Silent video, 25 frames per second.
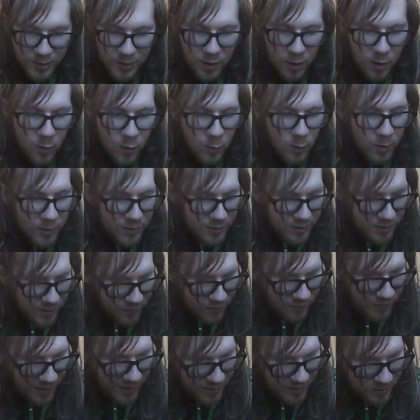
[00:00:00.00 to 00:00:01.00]
know what the
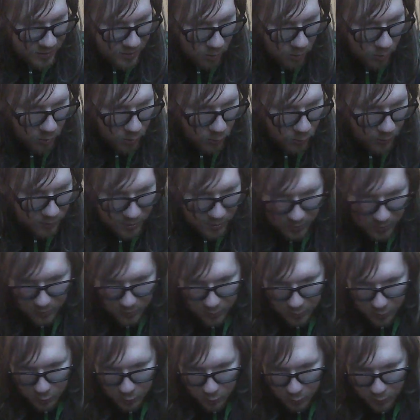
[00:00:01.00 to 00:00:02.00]
effects are, what they
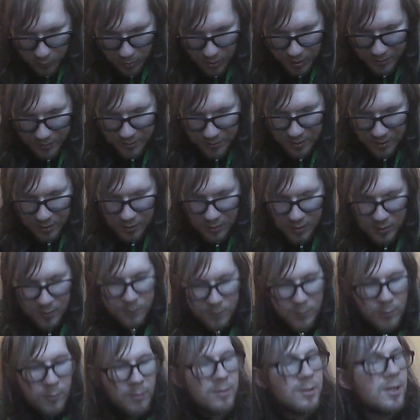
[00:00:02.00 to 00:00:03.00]
do,
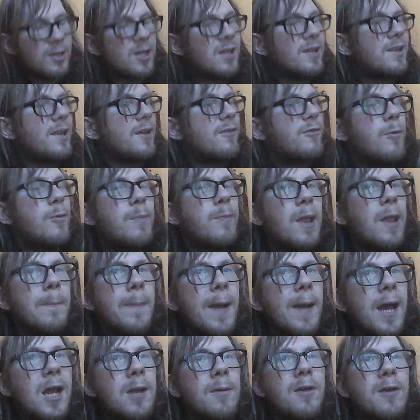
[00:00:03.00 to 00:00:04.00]
but we'll look at, like
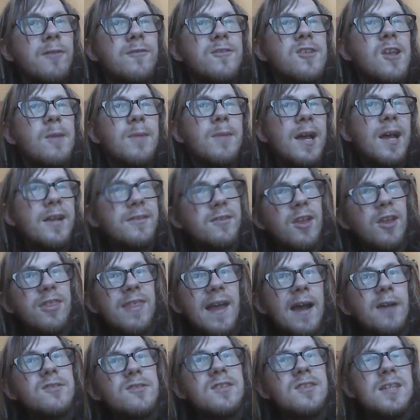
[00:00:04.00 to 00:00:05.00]
Patamon Boom has
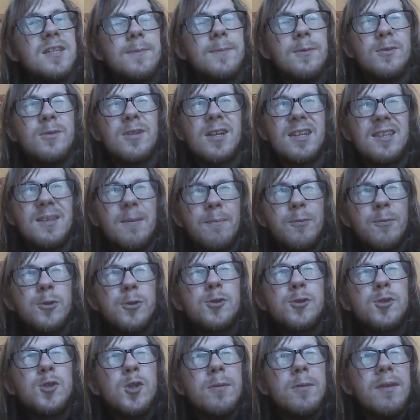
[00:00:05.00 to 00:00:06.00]
1000 DP, I'm
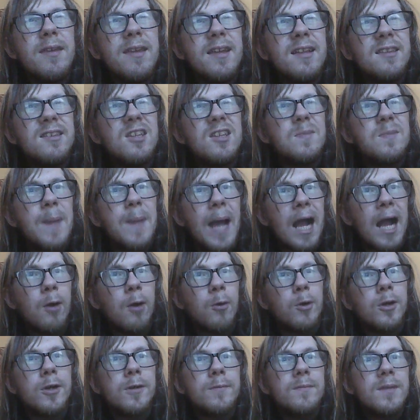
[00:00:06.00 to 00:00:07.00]
presuming it's its
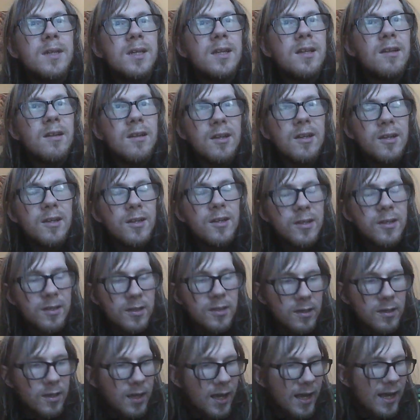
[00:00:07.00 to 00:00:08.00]
power.
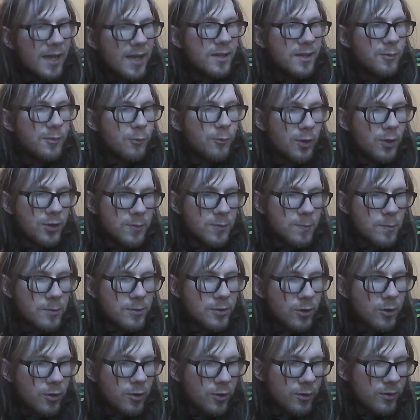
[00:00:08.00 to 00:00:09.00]
And it once per
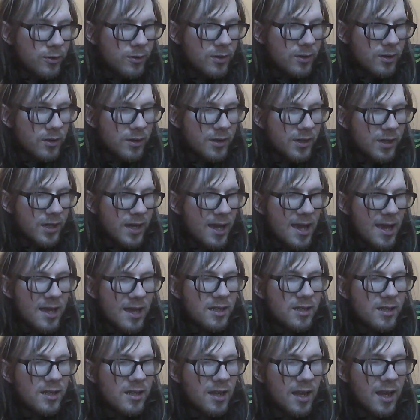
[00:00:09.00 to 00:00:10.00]
turn
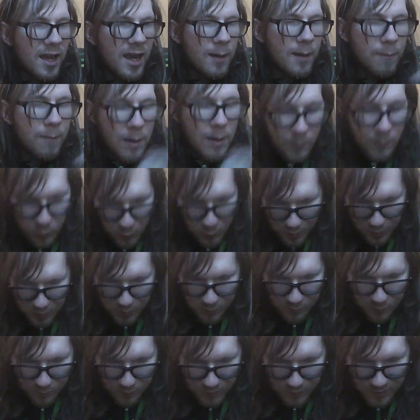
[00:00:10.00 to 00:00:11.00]
can gain memory,
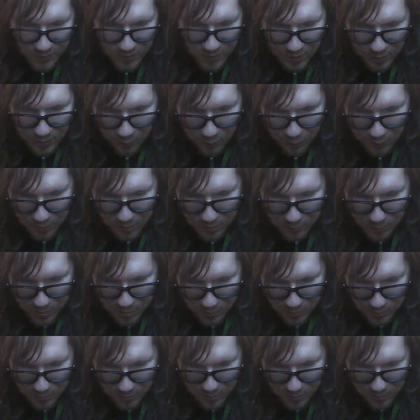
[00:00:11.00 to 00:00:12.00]
which I don't know what that
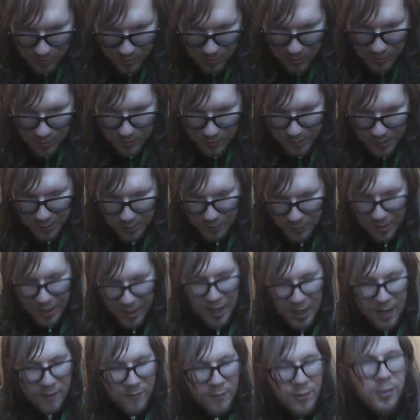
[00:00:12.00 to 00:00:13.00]
means. Then we
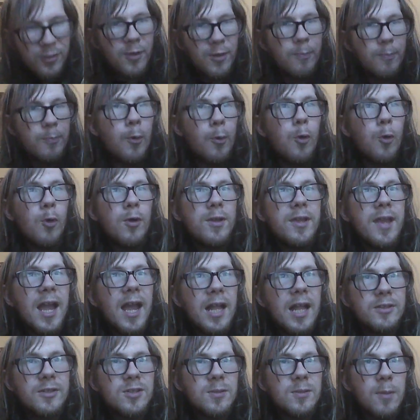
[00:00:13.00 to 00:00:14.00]
have the boy,
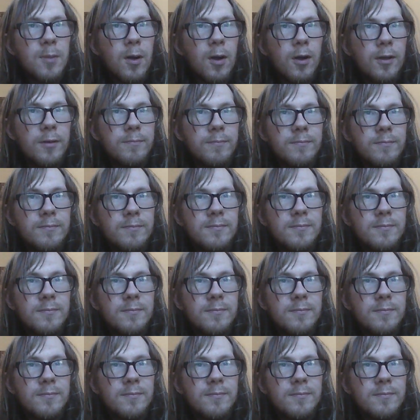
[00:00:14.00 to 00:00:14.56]
Angewomon,